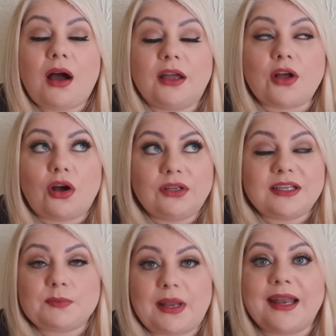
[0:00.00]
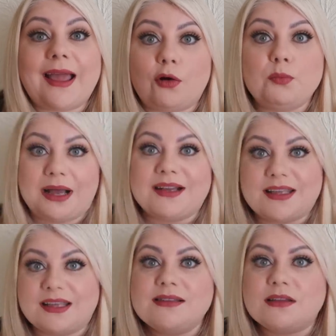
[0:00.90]
I can't explain how bad
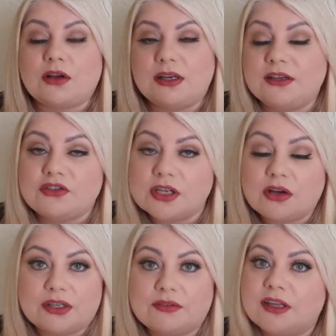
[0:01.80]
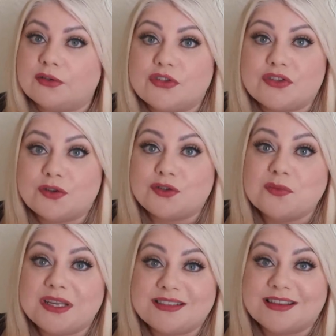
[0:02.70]
it is. Like, I literally can't even get onto social
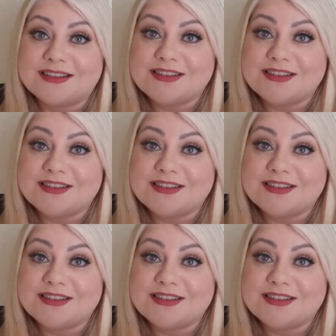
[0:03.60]
media.